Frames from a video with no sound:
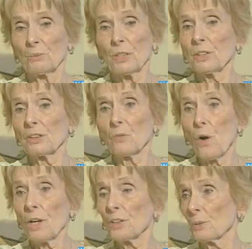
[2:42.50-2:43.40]
We could have
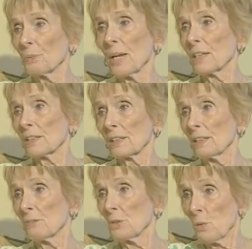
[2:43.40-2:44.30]
walked there
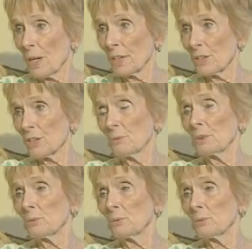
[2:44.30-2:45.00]
practically if we wanted to.